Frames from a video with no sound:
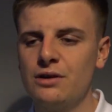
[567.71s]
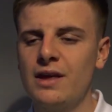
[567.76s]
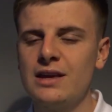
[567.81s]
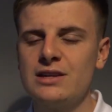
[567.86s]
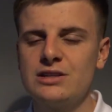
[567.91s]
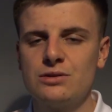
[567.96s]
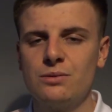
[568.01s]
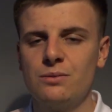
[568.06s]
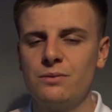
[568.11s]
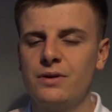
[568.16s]

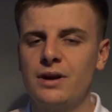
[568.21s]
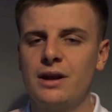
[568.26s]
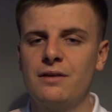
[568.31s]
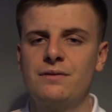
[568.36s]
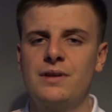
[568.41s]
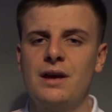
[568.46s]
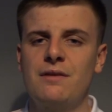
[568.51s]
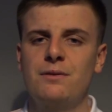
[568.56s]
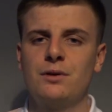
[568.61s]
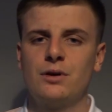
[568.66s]
that's something I've
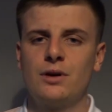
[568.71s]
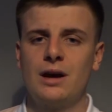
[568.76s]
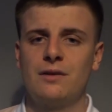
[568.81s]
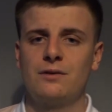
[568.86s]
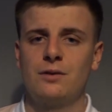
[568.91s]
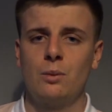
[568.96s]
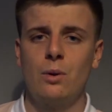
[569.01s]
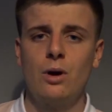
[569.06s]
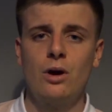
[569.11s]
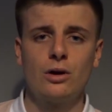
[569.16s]
definitely going to have
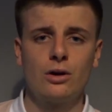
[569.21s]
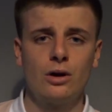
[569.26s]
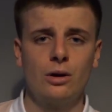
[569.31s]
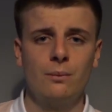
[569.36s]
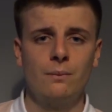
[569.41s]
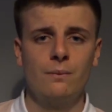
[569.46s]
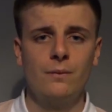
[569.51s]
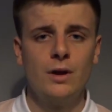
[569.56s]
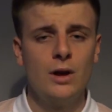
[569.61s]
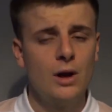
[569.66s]
to work on.